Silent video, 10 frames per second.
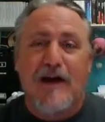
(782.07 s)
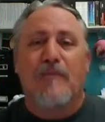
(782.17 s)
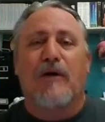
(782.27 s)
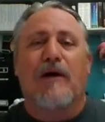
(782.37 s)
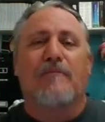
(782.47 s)

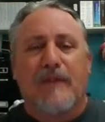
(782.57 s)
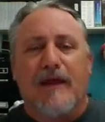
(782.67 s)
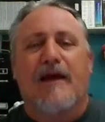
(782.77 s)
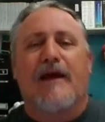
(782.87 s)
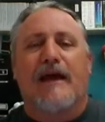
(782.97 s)
but
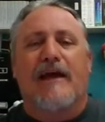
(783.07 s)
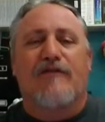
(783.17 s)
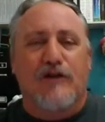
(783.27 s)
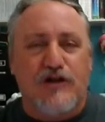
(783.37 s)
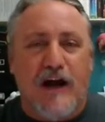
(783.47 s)
if
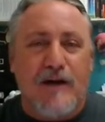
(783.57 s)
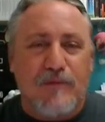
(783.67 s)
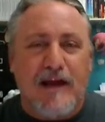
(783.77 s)
you're trying to play